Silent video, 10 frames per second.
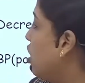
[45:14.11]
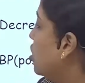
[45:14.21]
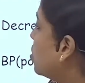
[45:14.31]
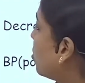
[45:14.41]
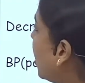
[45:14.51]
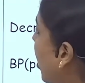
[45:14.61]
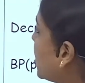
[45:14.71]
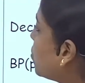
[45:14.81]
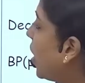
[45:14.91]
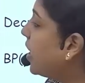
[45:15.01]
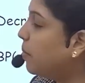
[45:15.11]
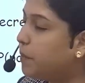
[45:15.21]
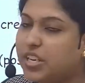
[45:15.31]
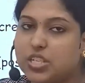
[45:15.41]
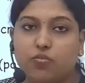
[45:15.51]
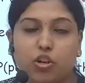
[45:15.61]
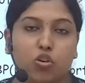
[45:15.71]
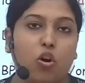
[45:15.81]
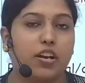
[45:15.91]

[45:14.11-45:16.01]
So that's why the patient will not